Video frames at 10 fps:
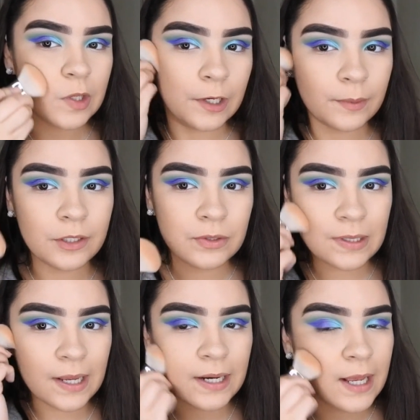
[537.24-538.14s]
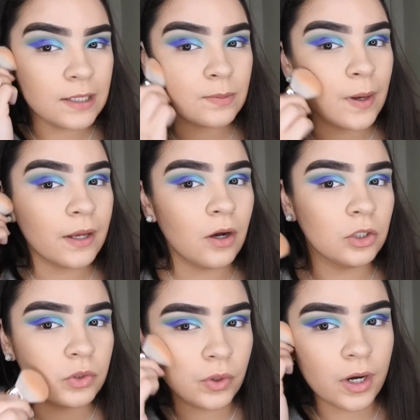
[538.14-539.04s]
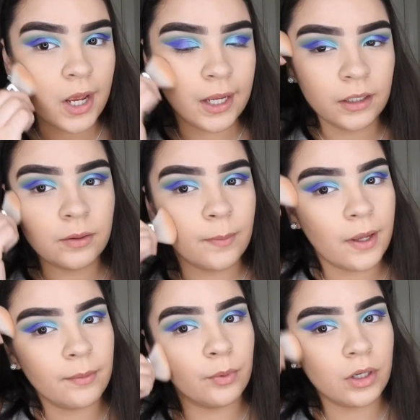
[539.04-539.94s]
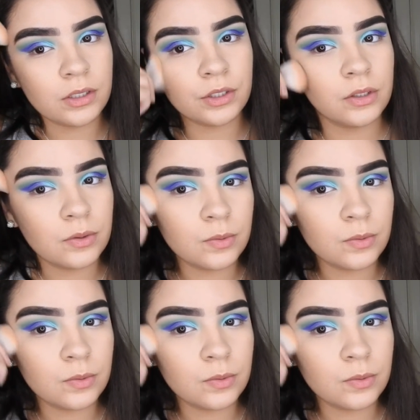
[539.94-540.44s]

I'm going to use that as my contour and my bronzer.